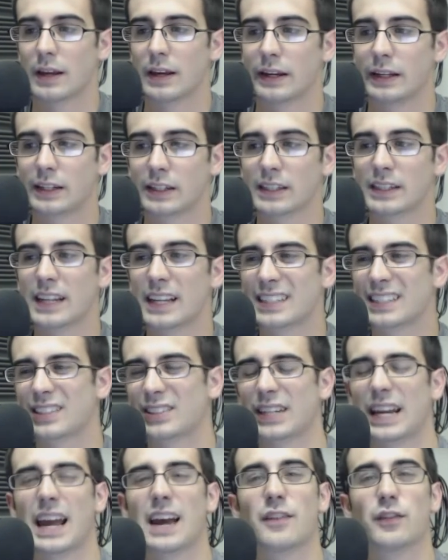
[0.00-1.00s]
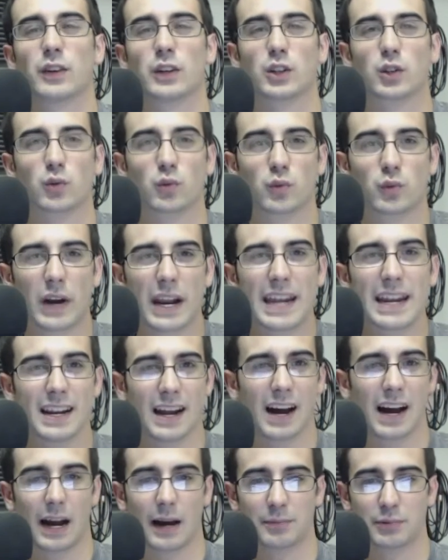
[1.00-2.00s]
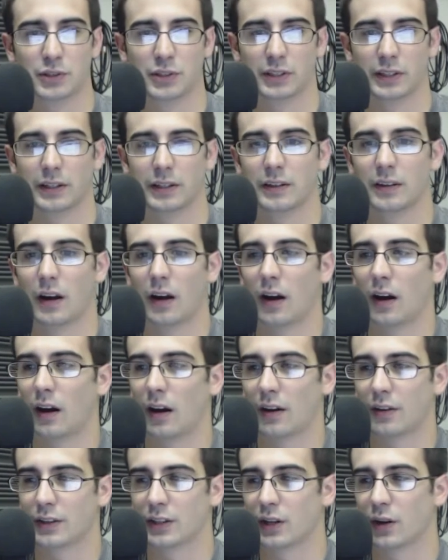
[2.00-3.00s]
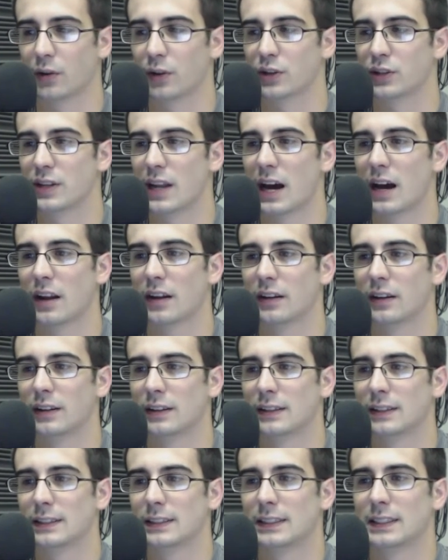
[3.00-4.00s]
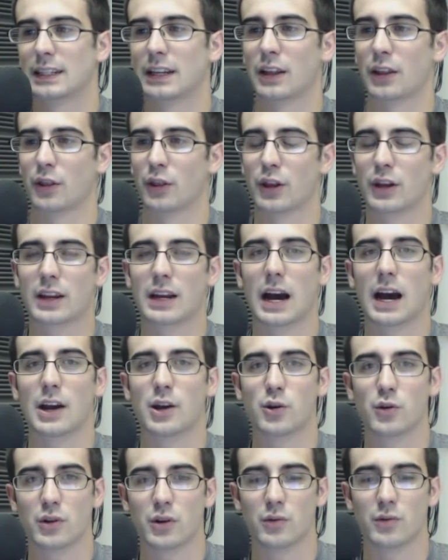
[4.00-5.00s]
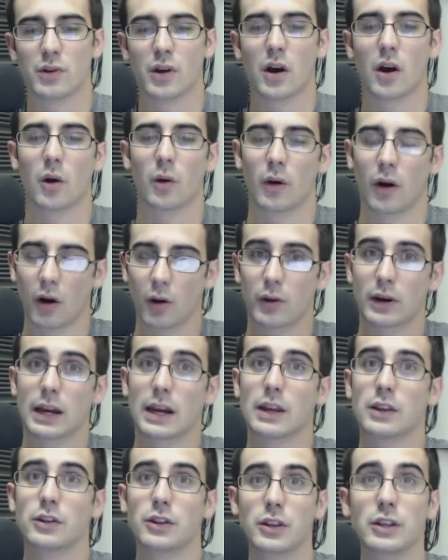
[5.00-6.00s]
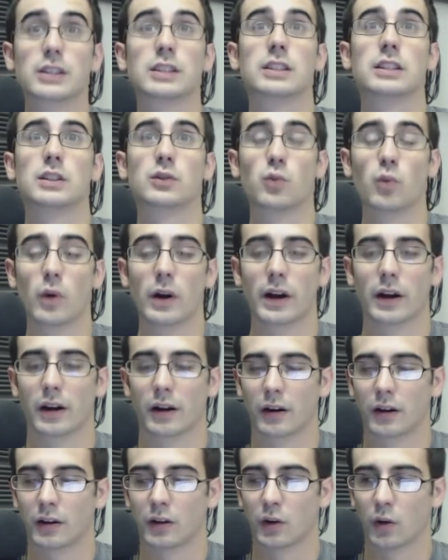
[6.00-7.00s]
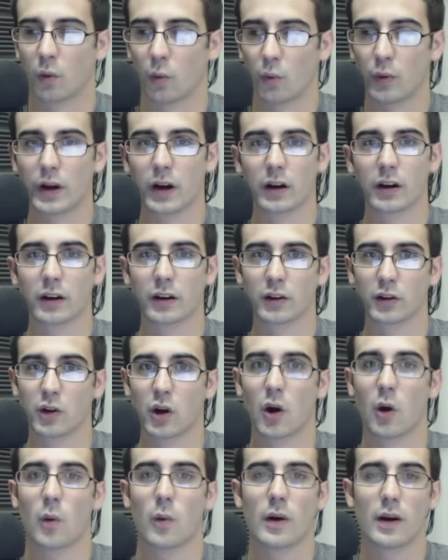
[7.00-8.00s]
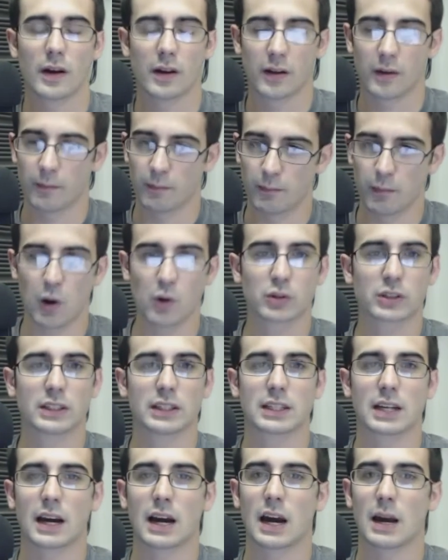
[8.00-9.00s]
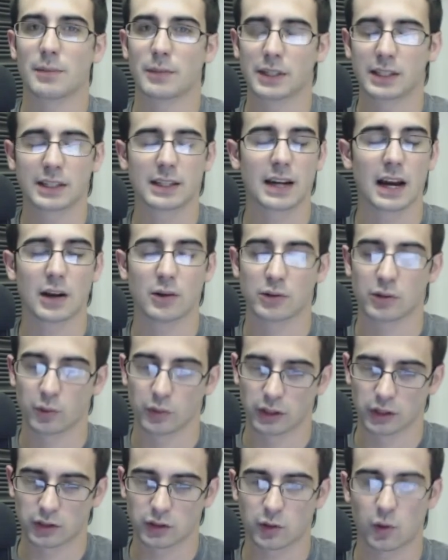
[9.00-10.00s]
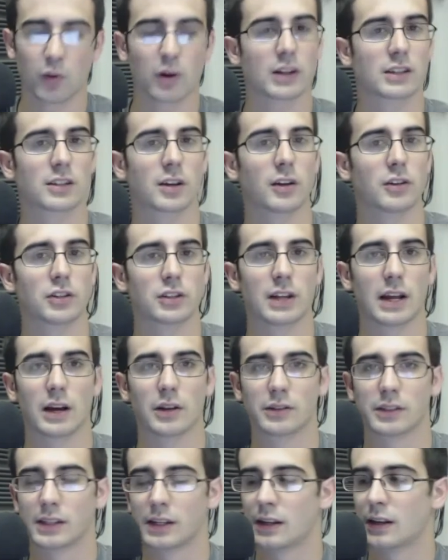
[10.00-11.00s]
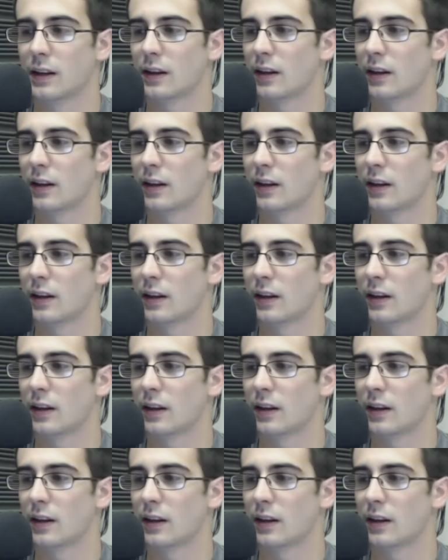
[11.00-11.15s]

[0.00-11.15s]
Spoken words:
He doesn't necessarily have a great option. You know, there's not the guy who, you know, okay, this is where we are going to go most of the time. This is the guy who's going to score us touchdowns.